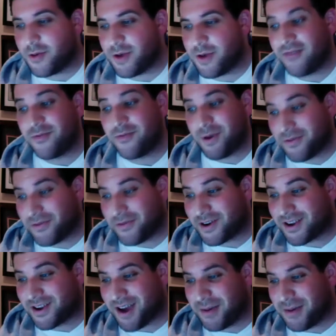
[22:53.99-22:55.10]
We have a
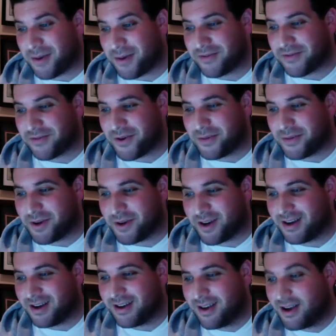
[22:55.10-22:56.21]
funny comment from
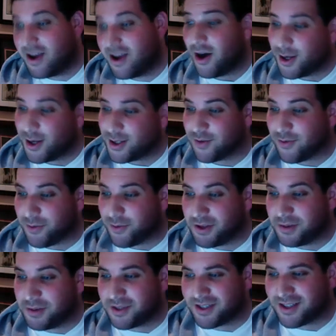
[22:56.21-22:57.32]
also from
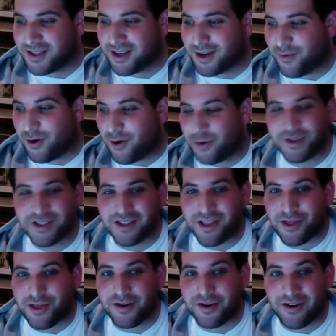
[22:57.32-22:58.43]
Clip-Since-84, which is the
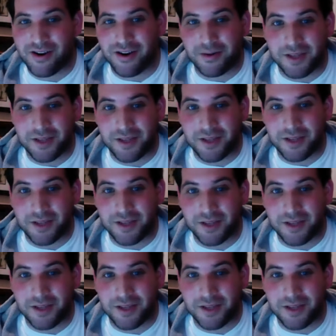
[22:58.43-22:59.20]
Thunder are going to be the